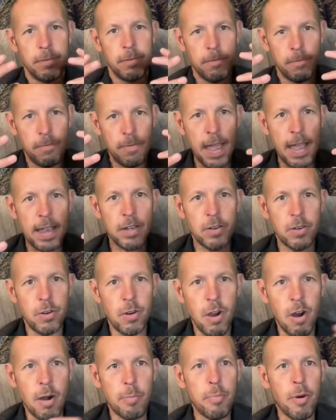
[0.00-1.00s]
that
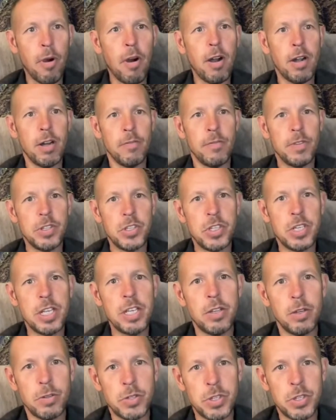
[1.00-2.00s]
are part of this
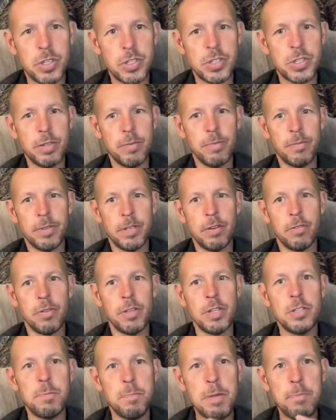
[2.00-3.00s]
ecosystem. You know,
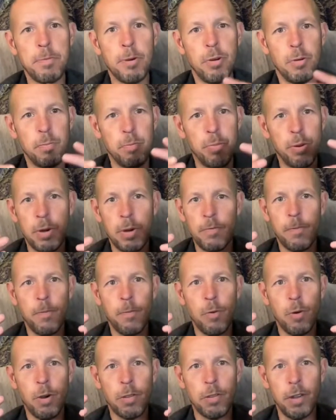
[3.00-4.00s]
these people put
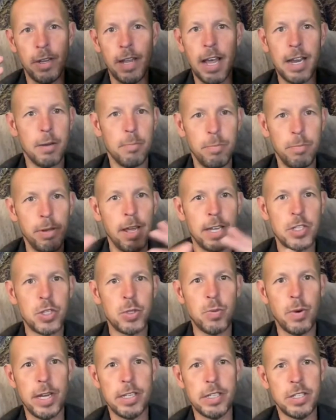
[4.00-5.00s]
forth a lot of blood,
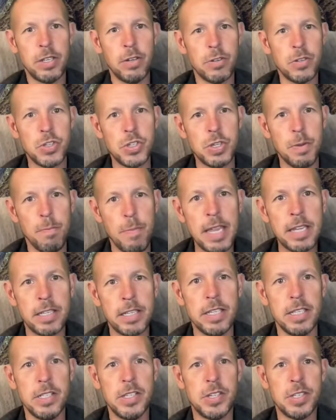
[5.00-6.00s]
sweat, and tears to make
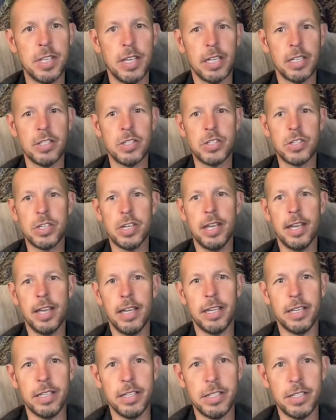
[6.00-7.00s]
these things.
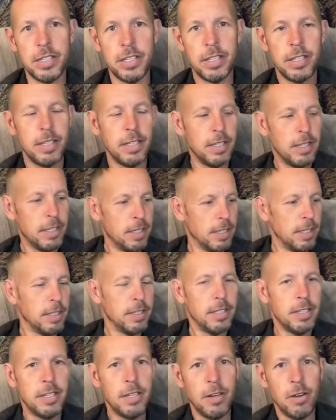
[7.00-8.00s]
And,
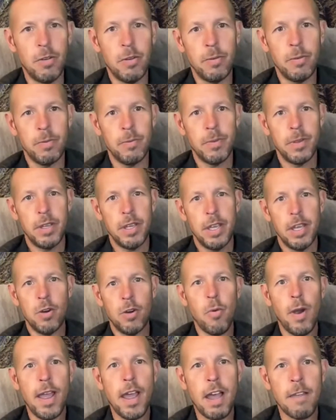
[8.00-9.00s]
you know, in a
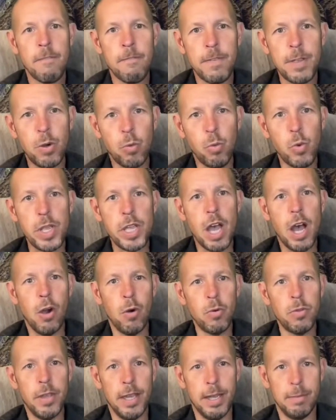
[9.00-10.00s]
way, I feel we
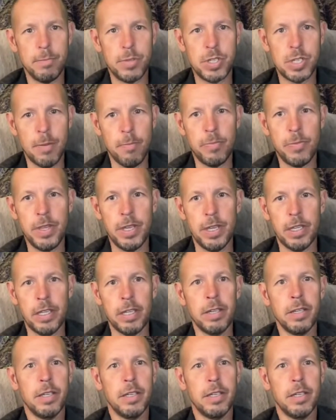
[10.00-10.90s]
owe them something